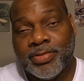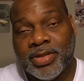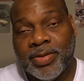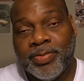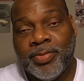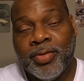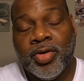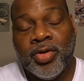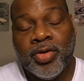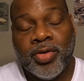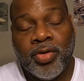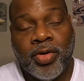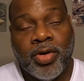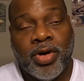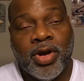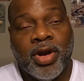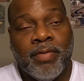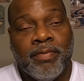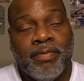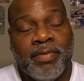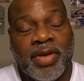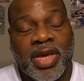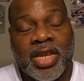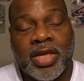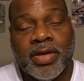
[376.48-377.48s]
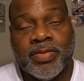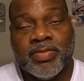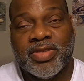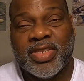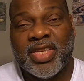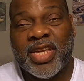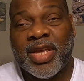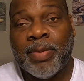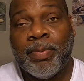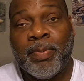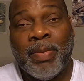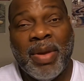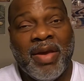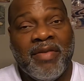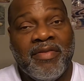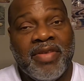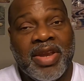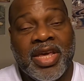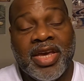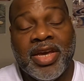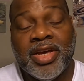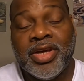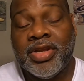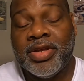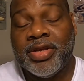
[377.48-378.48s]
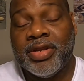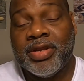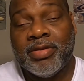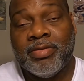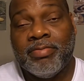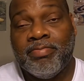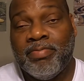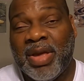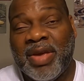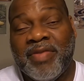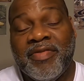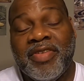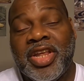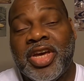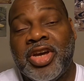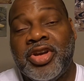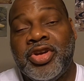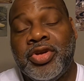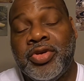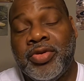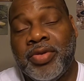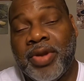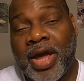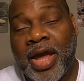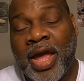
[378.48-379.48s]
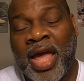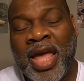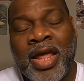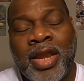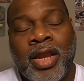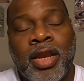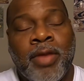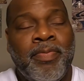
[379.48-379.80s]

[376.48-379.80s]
I'm gonna order a medium steak. Maybe they'll maybe they'll do that.